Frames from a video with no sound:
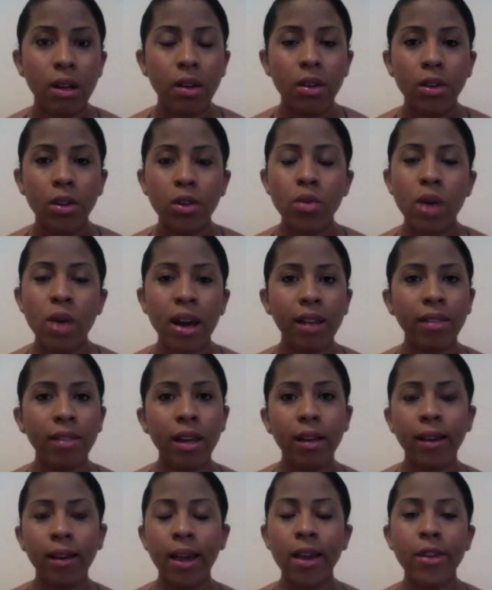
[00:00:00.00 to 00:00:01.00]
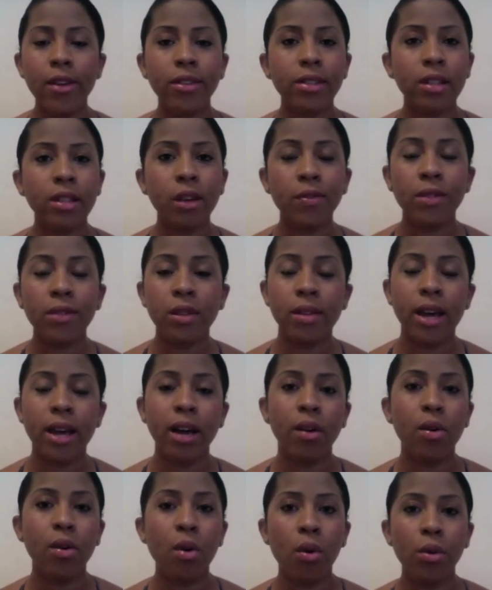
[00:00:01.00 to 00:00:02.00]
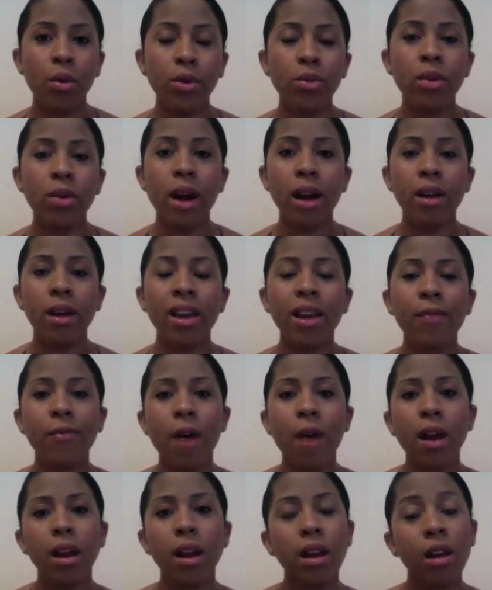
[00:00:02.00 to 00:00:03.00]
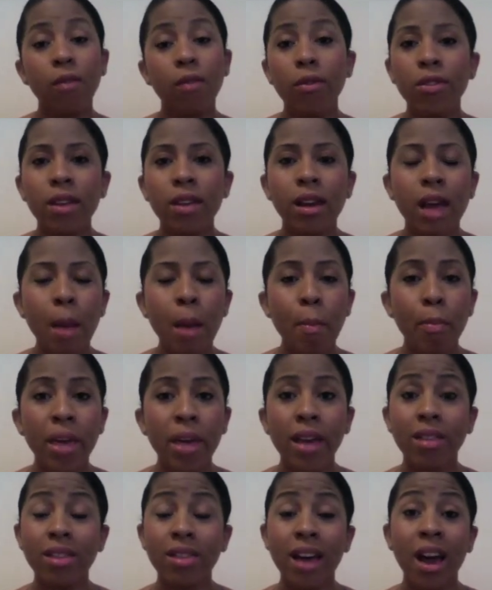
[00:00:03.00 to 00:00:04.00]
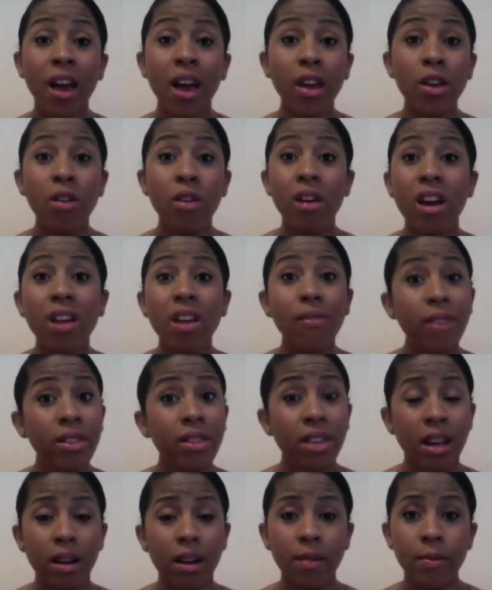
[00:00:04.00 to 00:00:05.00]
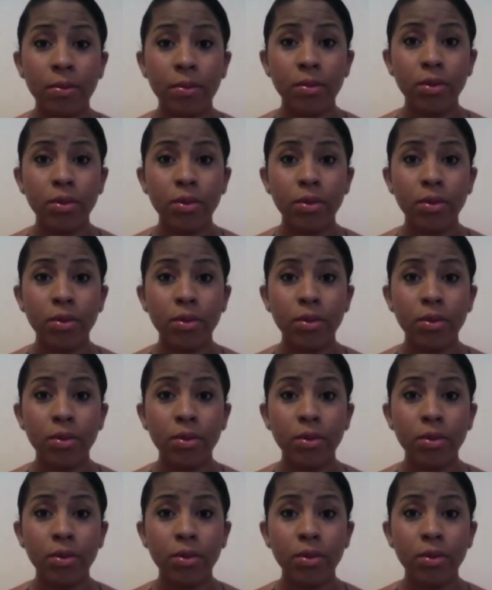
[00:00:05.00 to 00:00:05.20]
You gotta dedicate yourself to that goal. You gotta fall in love with it and make that your everything.